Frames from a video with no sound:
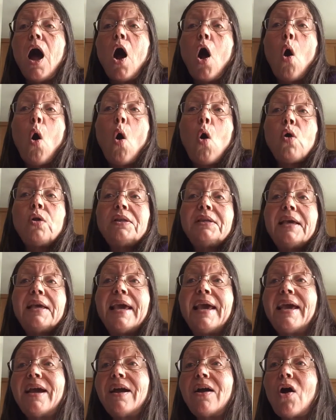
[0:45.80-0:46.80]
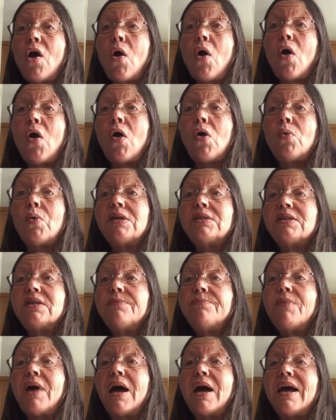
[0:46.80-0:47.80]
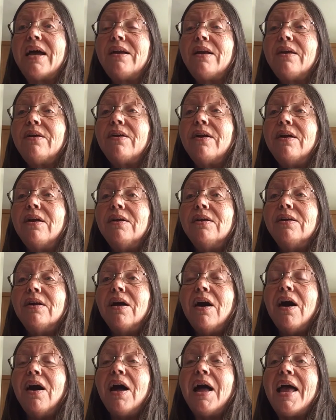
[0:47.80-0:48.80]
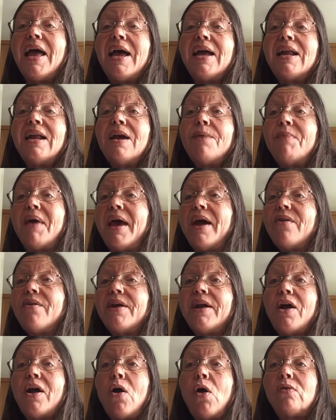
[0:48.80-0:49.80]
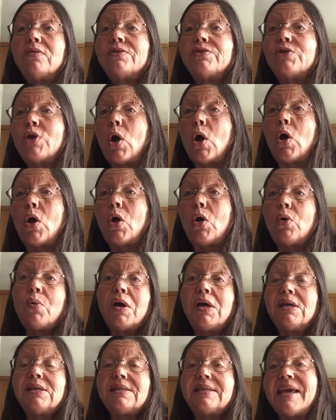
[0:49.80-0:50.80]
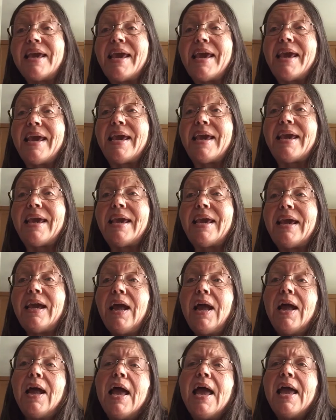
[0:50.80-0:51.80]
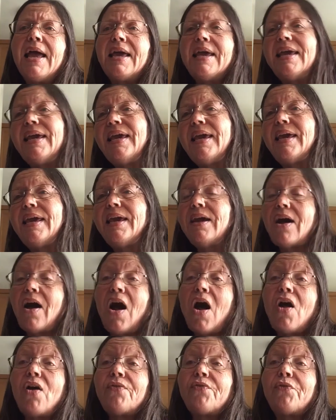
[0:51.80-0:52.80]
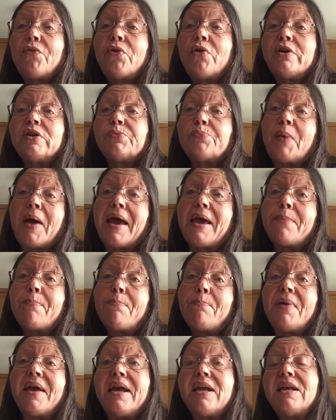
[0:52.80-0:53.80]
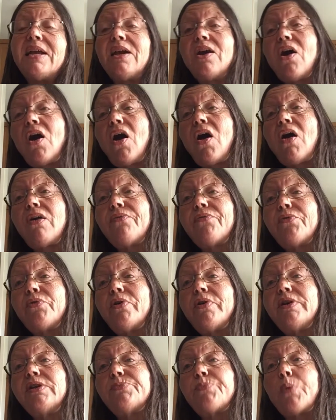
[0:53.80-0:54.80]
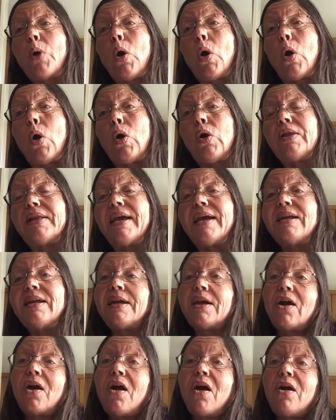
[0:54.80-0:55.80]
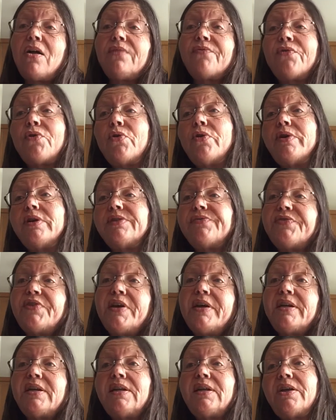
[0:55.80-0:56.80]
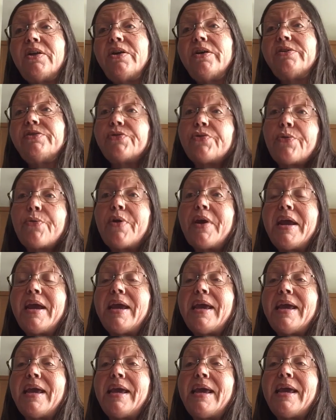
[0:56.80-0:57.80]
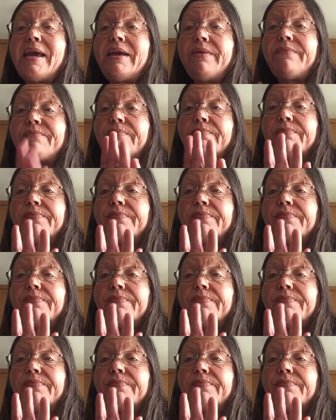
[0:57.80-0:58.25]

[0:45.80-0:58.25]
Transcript: Old King Cole was a miner, and a merry old soul was he. He called for his pipe, and he called for his bowl, and he called for his fiddlers three.